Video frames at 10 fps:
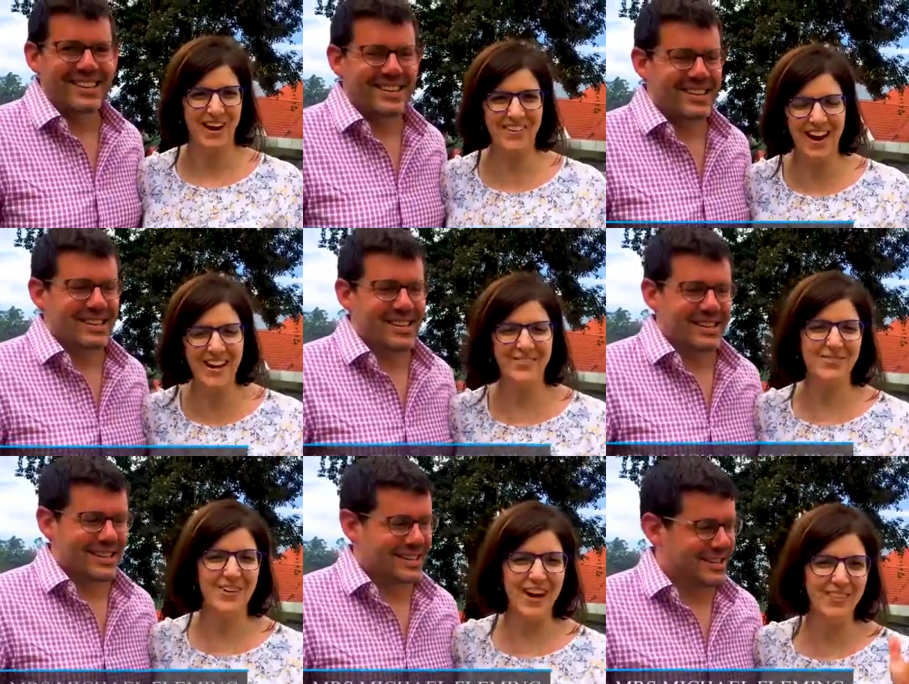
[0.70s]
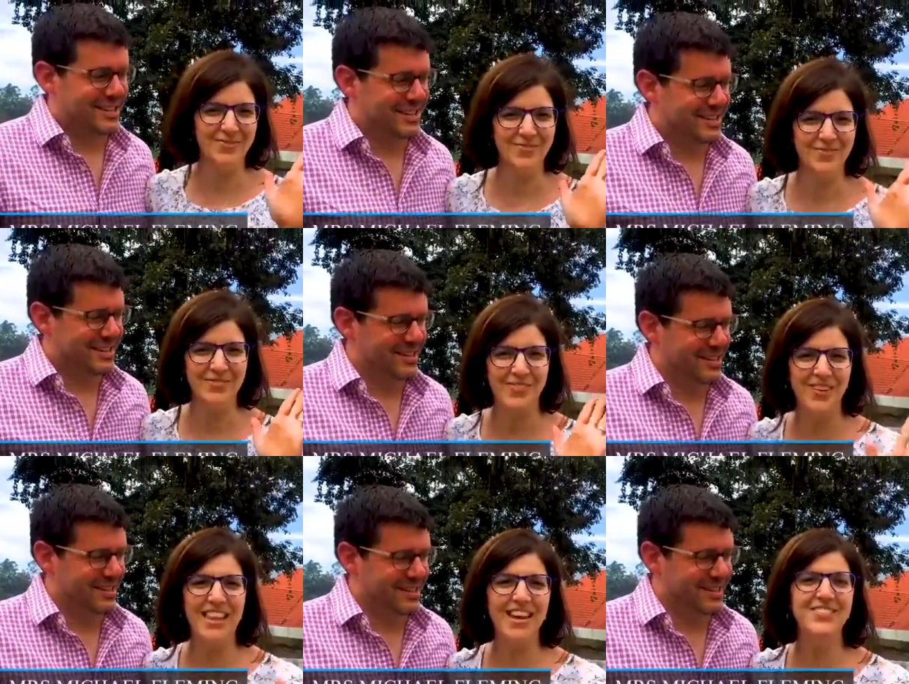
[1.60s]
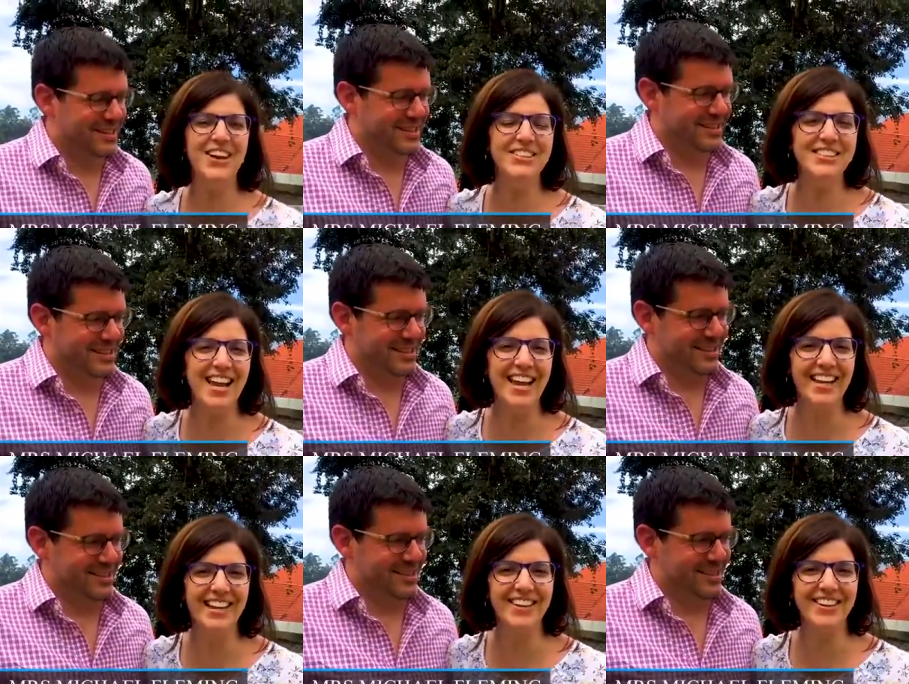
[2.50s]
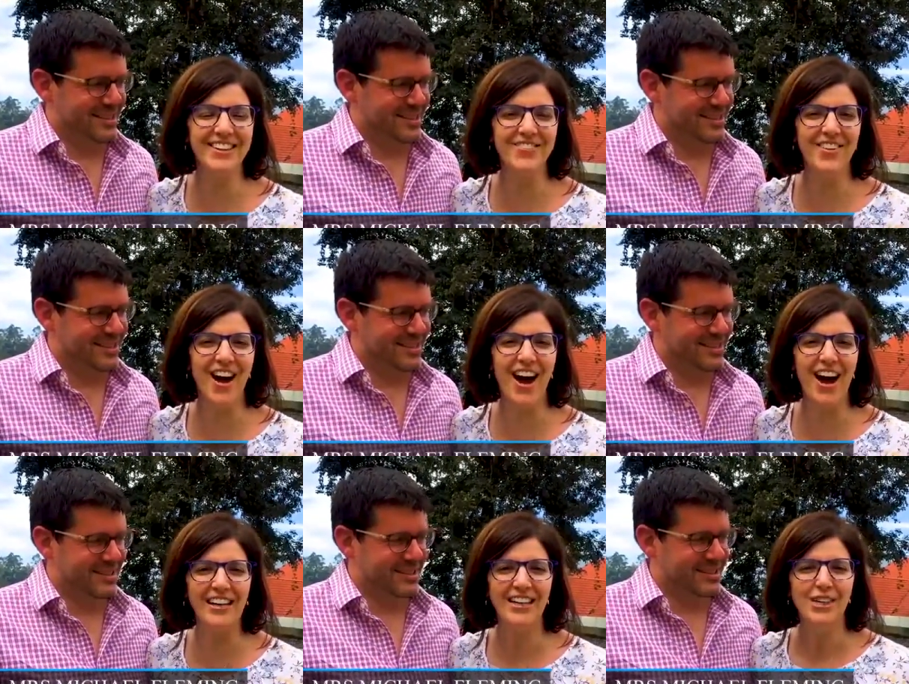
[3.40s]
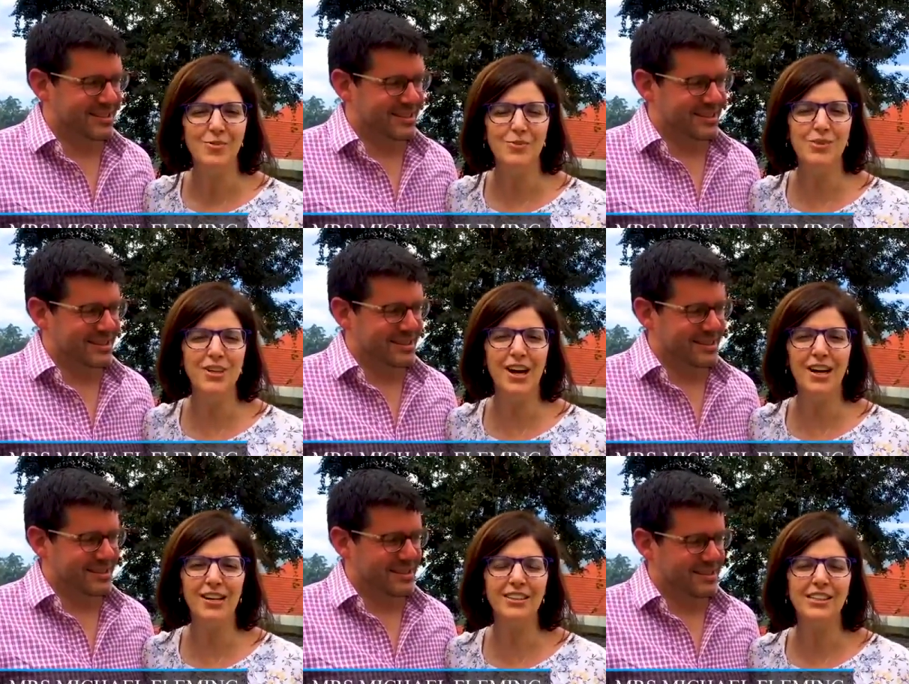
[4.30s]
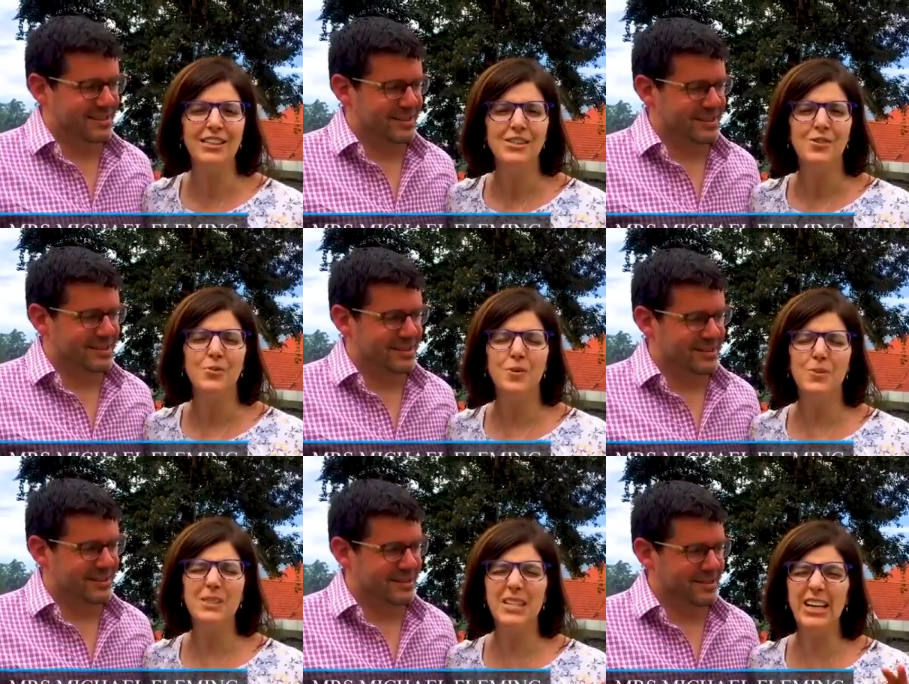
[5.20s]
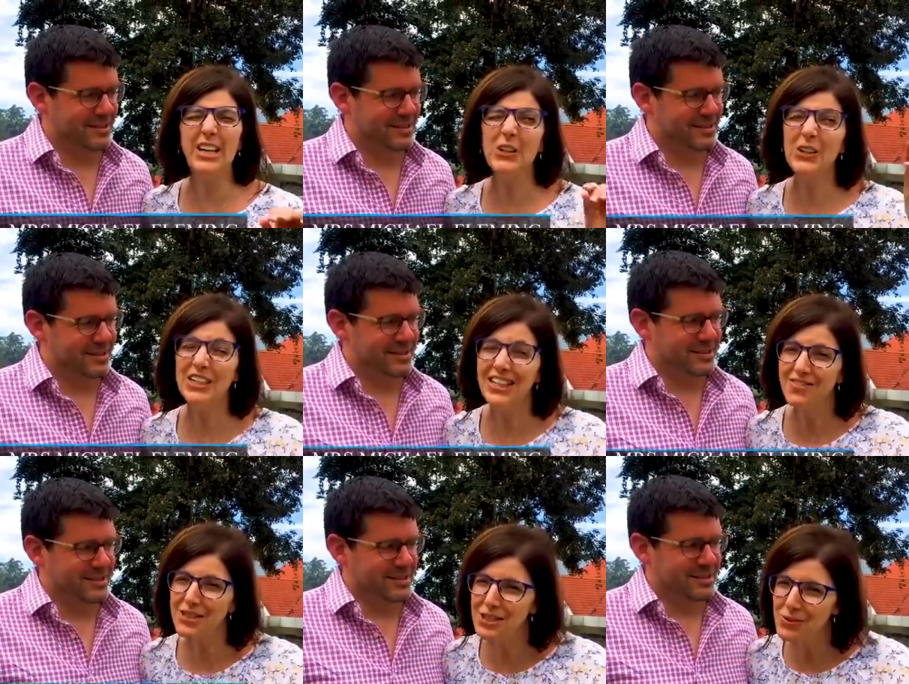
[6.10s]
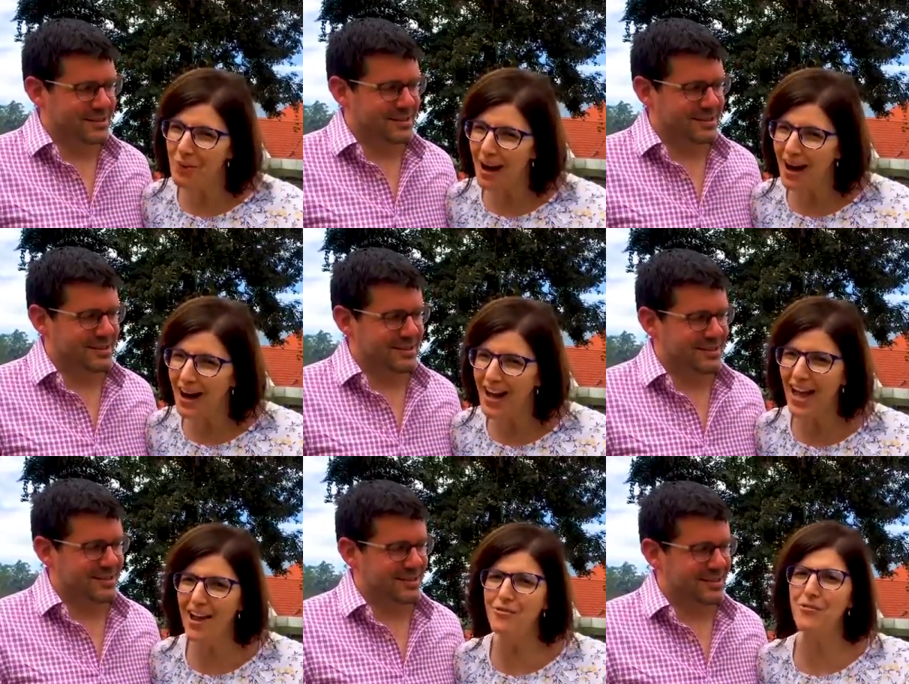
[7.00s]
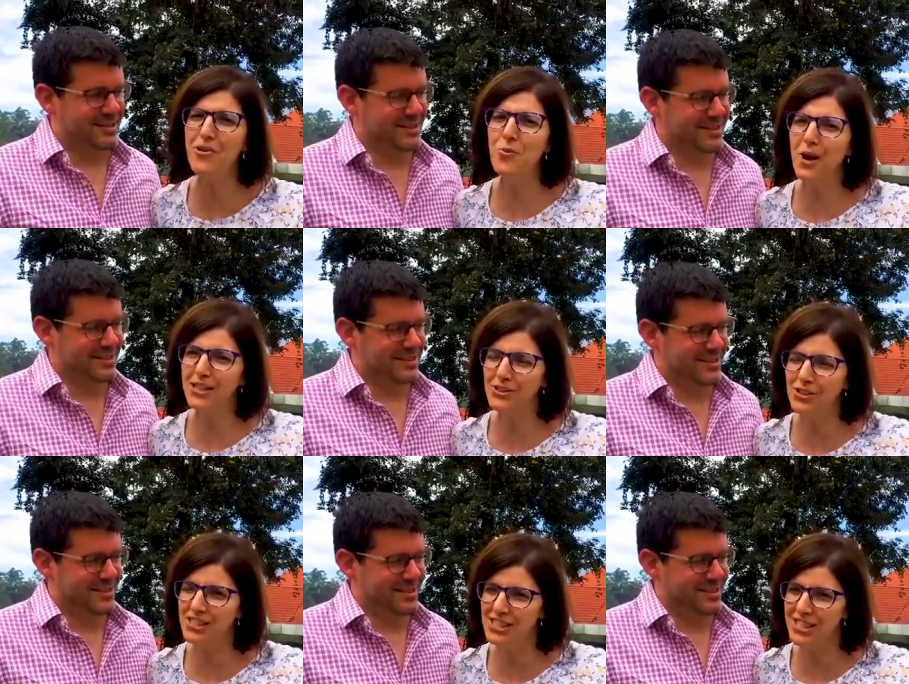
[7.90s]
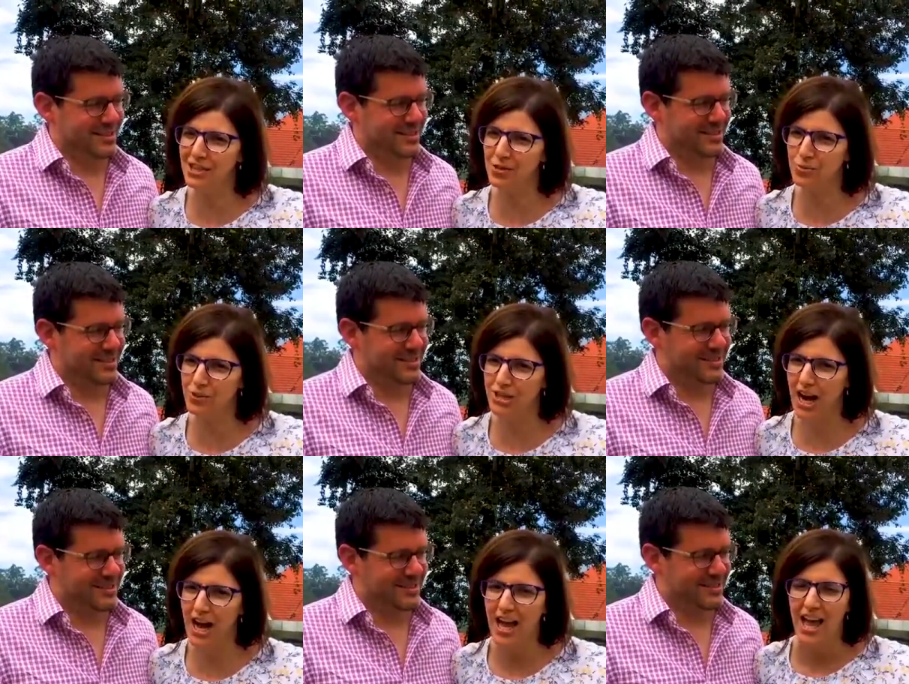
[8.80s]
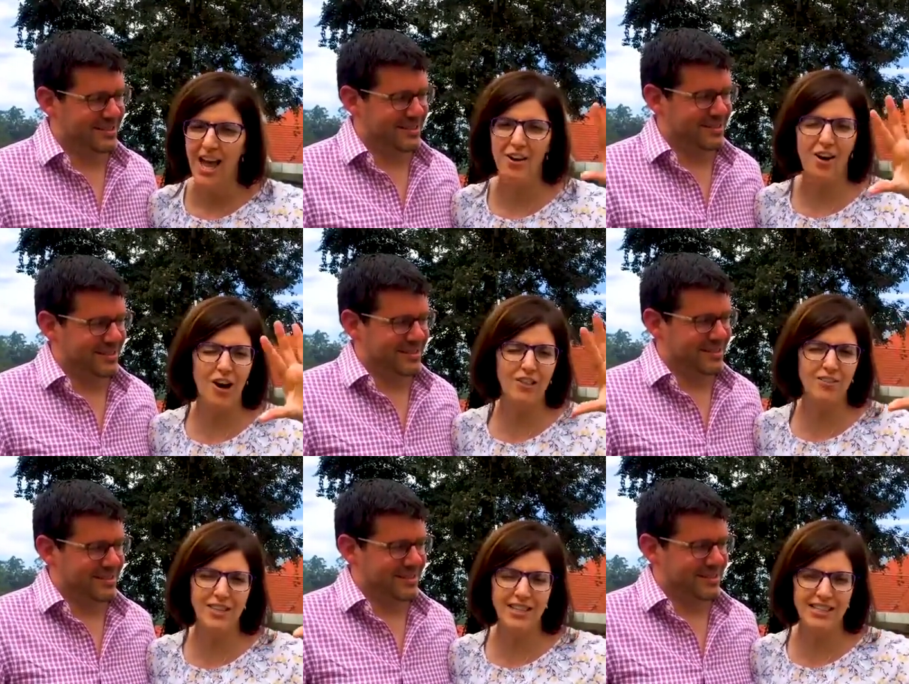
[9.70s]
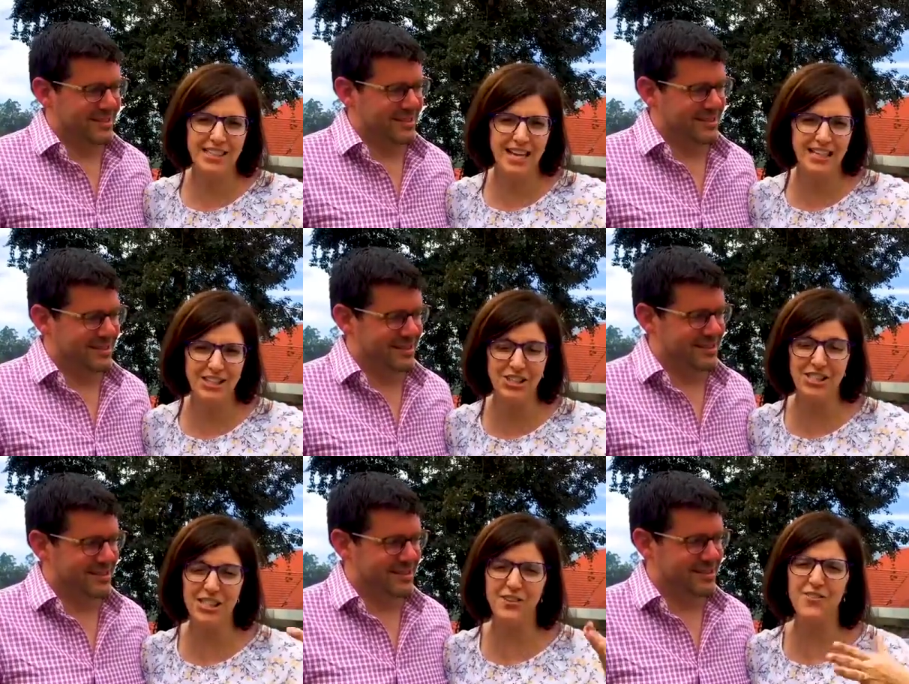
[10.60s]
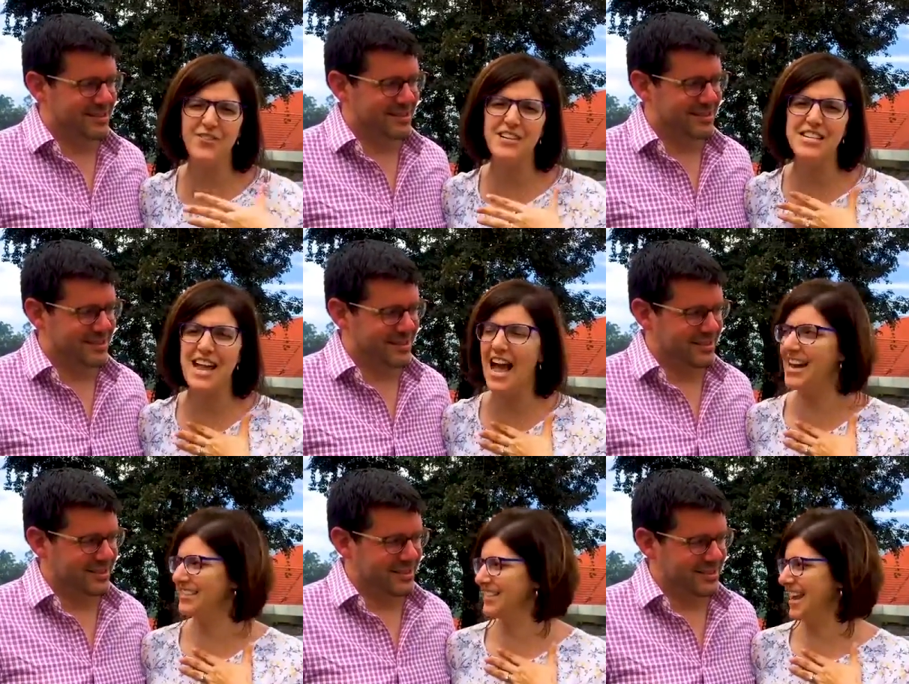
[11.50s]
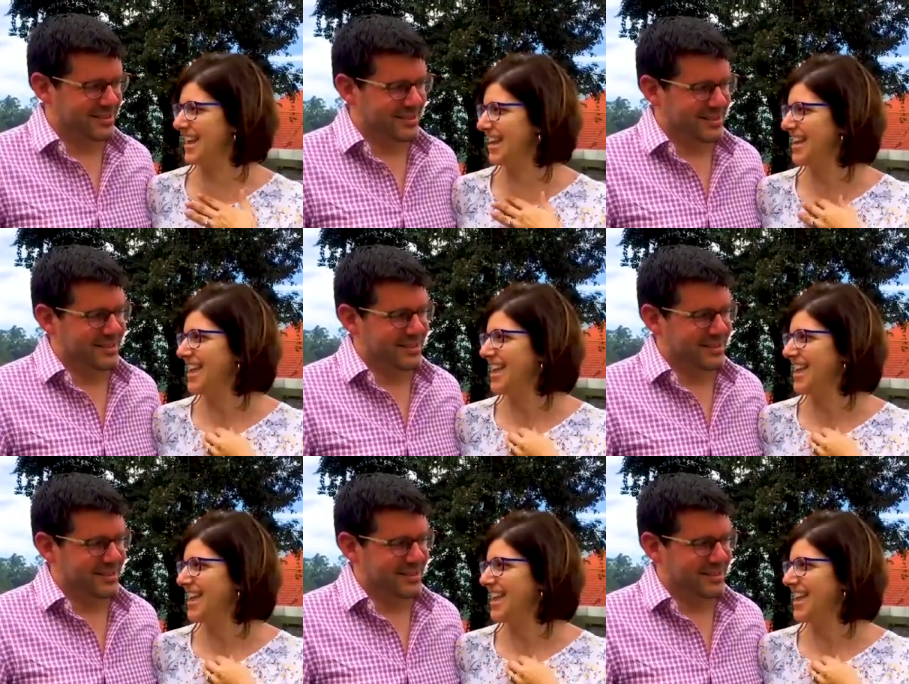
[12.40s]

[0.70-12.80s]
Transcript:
Speaker 1: All right, well, we loved our stay here at the Fog, Munnar. We particularly love the spa. Everyone should see Dr. Pooja and all of the technicians there are fantastic.